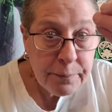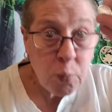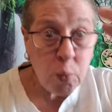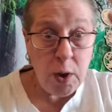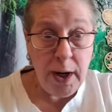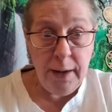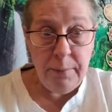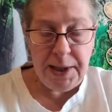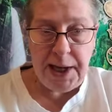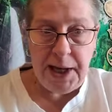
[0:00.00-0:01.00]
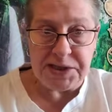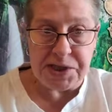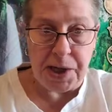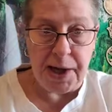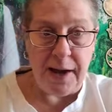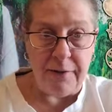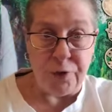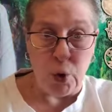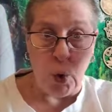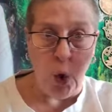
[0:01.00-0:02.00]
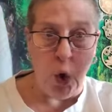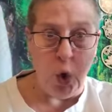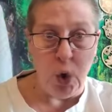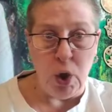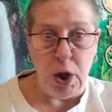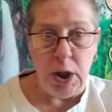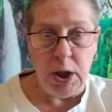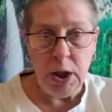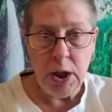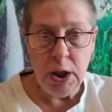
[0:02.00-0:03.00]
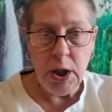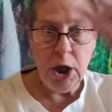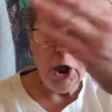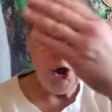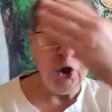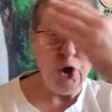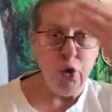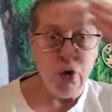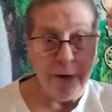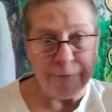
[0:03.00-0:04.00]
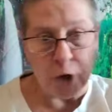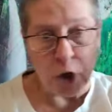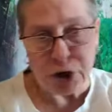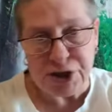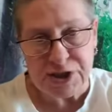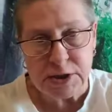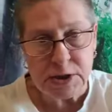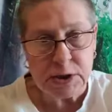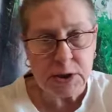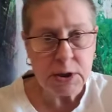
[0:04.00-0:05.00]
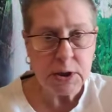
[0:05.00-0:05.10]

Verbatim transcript: Why? Because I have the whole universe